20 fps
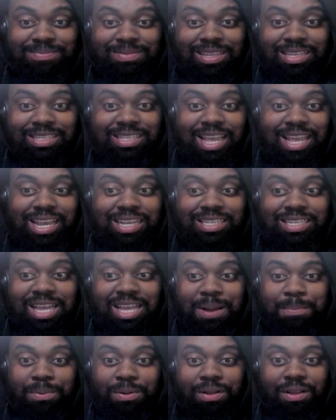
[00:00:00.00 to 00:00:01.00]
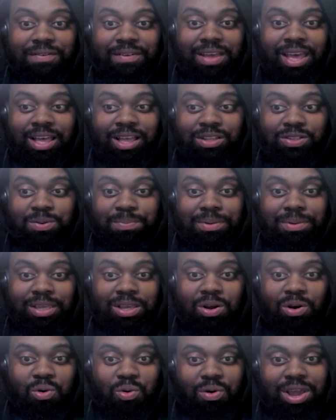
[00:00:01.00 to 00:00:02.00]
These next couple of L's will be
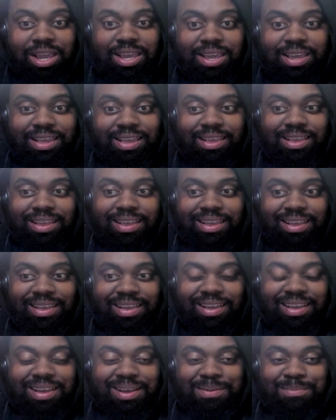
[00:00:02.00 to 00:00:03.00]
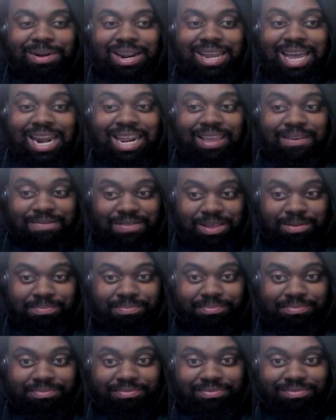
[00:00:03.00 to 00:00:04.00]
quick, but I got to give them.
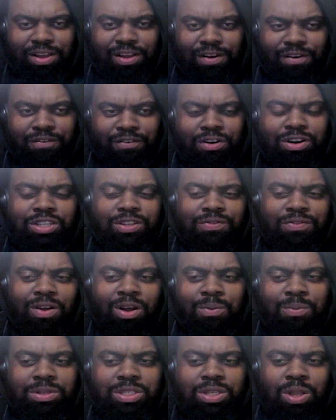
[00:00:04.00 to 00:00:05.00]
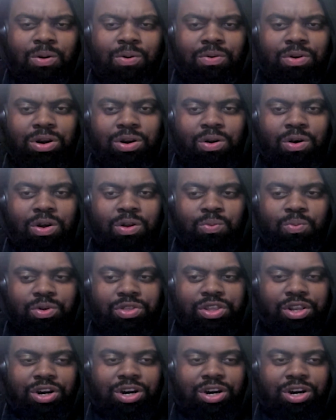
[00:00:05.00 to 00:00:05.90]
First of all, what's going on with your